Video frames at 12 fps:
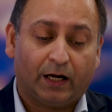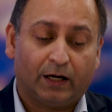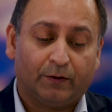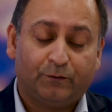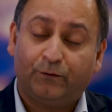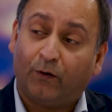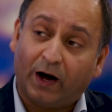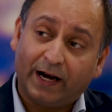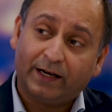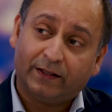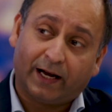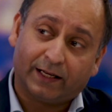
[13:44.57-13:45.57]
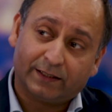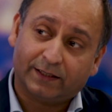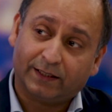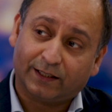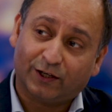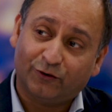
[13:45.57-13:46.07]
find that
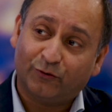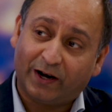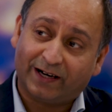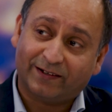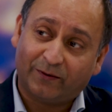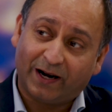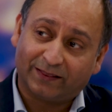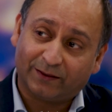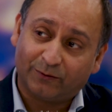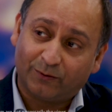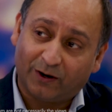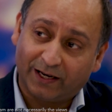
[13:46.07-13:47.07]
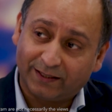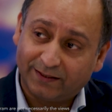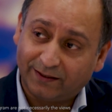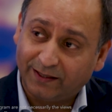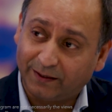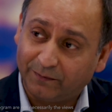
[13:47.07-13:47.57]
contractor at the right
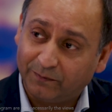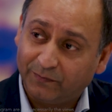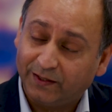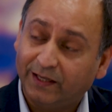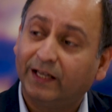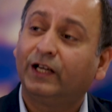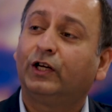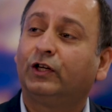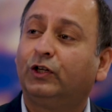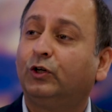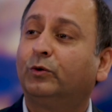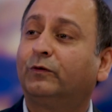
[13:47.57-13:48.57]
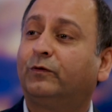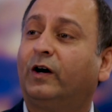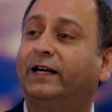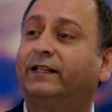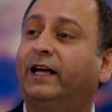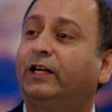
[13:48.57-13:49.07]
time, you will
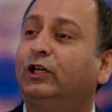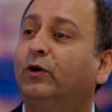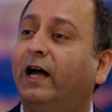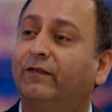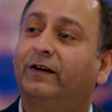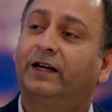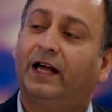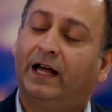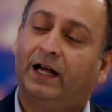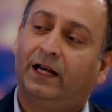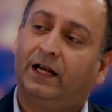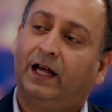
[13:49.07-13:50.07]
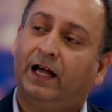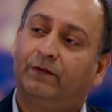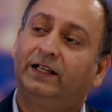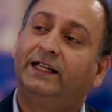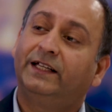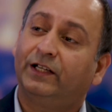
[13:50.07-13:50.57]
find that you have a
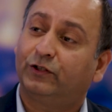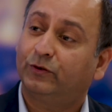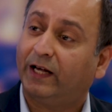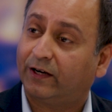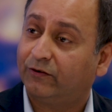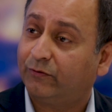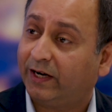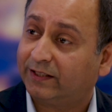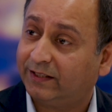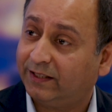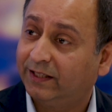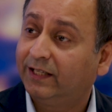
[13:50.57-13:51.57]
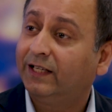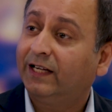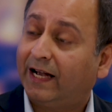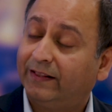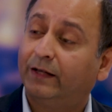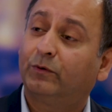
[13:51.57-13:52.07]
lead into that contractor,
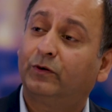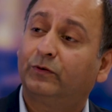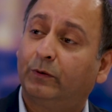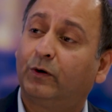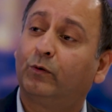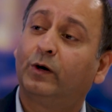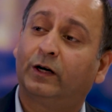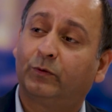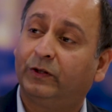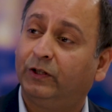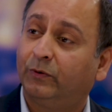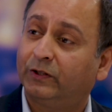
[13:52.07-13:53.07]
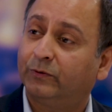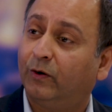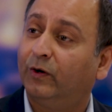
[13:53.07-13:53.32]
and they will work with you as well.